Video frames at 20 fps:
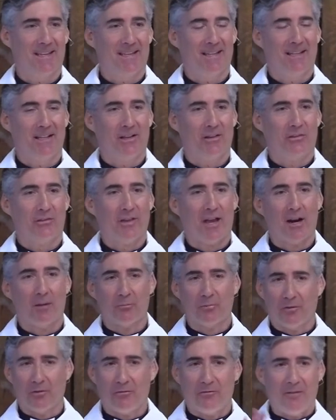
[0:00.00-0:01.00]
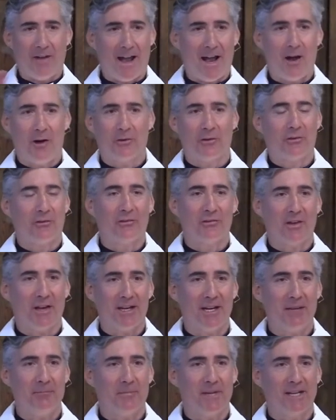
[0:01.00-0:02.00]
It's not a profound
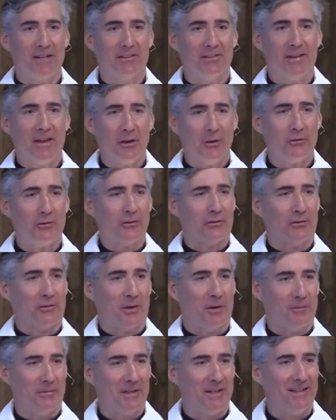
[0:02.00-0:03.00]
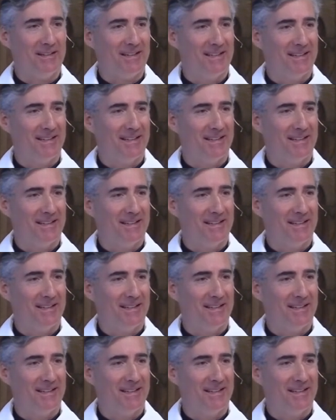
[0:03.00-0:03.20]
study, but it tells us something,